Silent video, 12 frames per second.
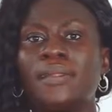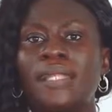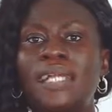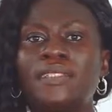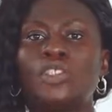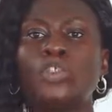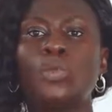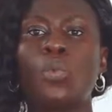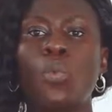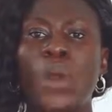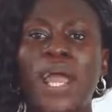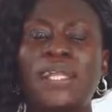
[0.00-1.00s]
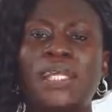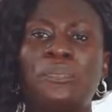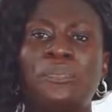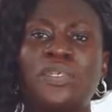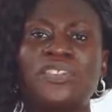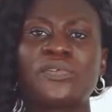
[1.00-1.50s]
That is, you wear the
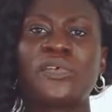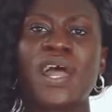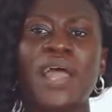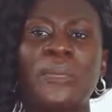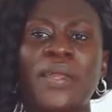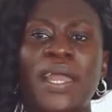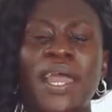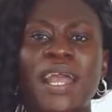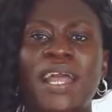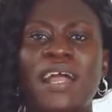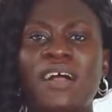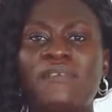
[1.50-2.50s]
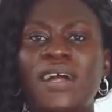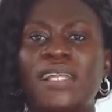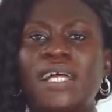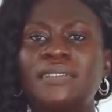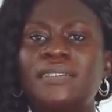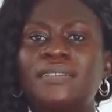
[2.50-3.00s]
prescribed hair cover.
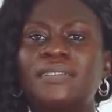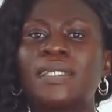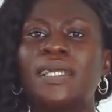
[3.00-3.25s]
That is